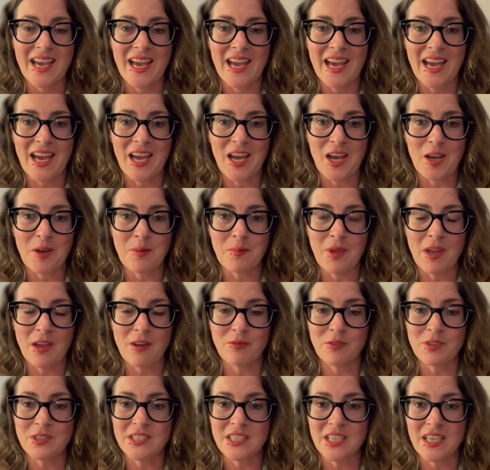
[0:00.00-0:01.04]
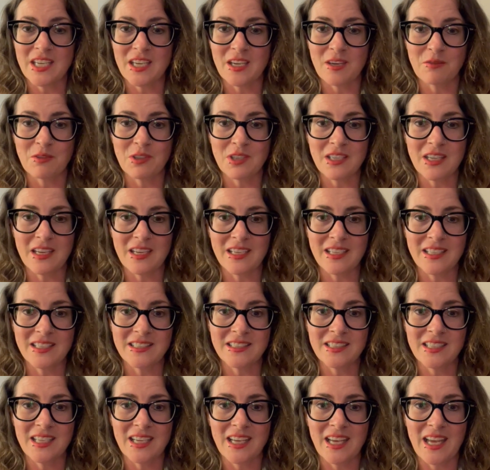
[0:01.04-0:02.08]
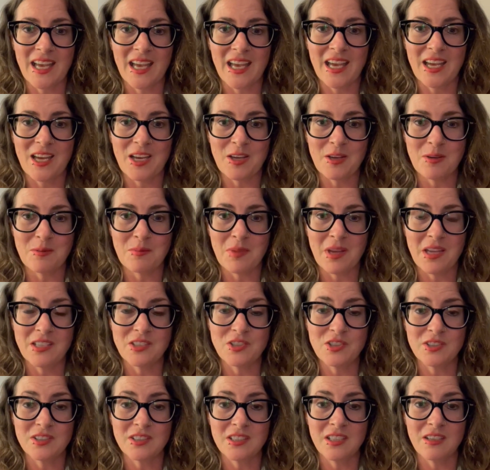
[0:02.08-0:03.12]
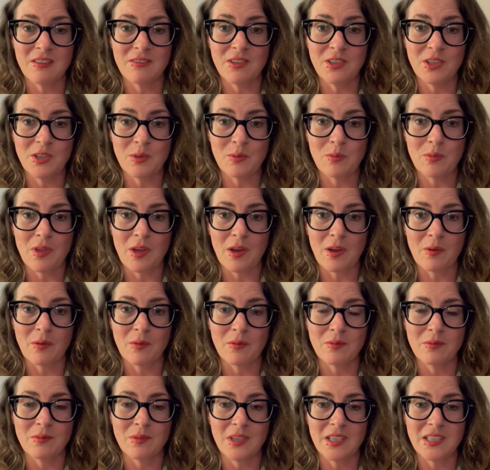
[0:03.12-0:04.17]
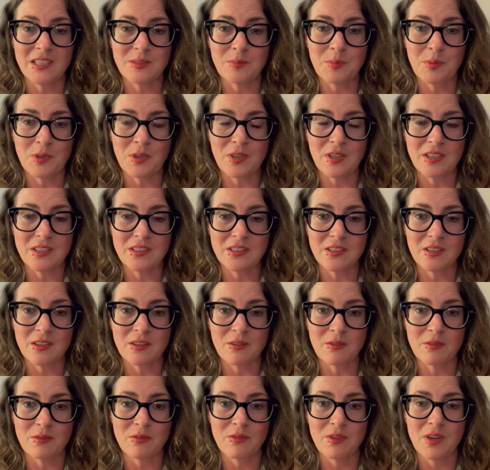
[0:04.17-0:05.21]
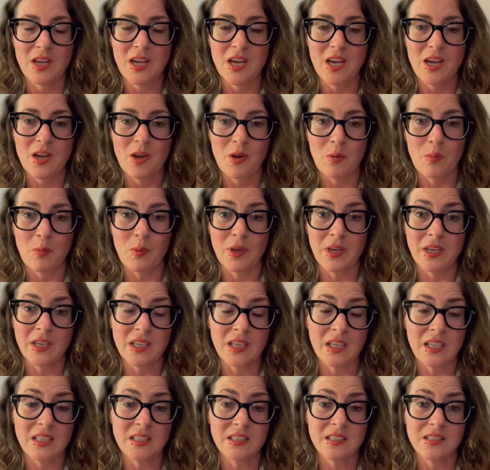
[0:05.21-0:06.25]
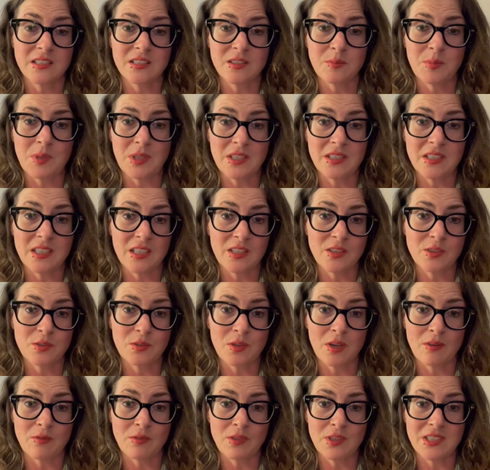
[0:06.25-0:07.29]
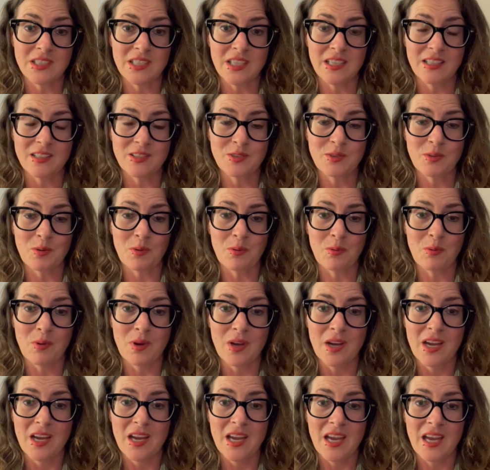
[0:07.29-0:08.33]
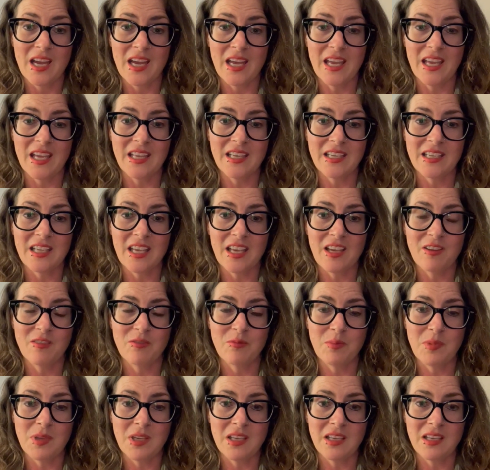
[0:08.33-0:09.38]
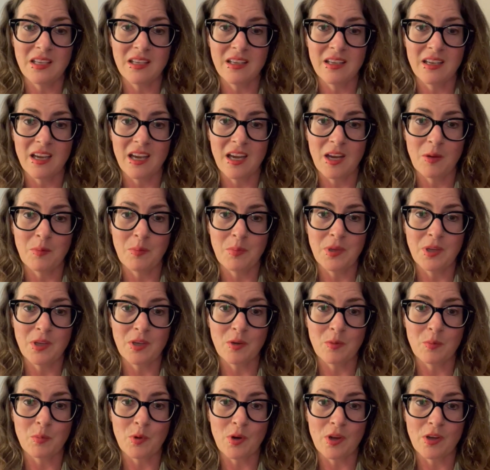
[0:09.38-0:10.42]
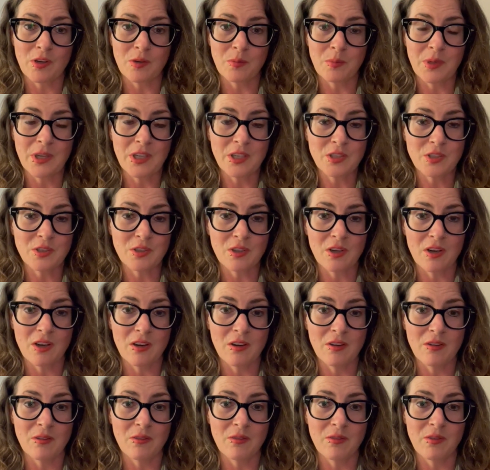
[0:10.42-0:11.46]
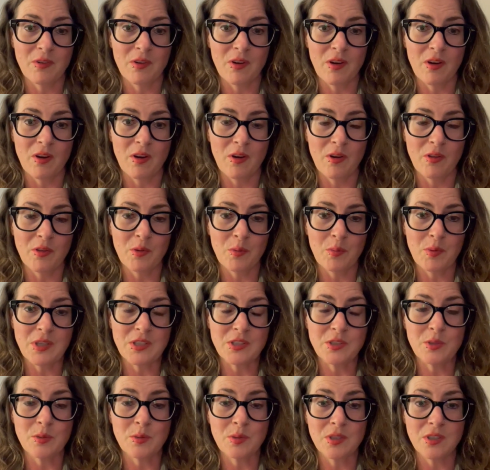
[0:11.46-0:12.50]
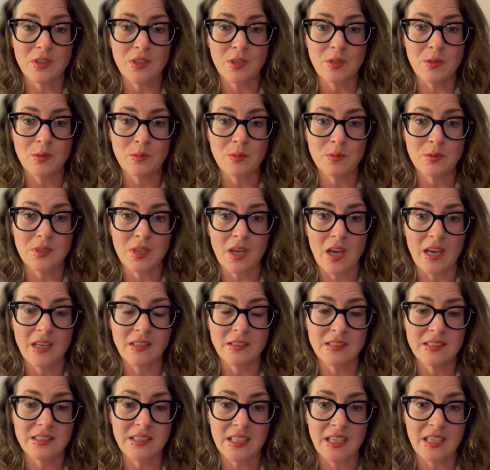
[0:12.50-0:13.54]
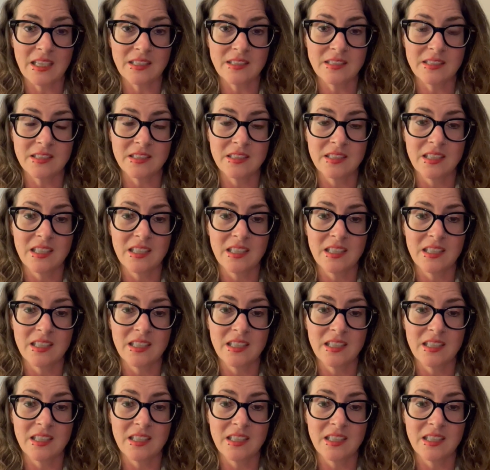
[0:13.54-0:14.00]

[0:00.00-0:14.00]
um, every day, every night, um, and just giving you that experience of what it is to be a dancer every day. So it gave me a bigger, broader picture of all the ways you can use Highland dance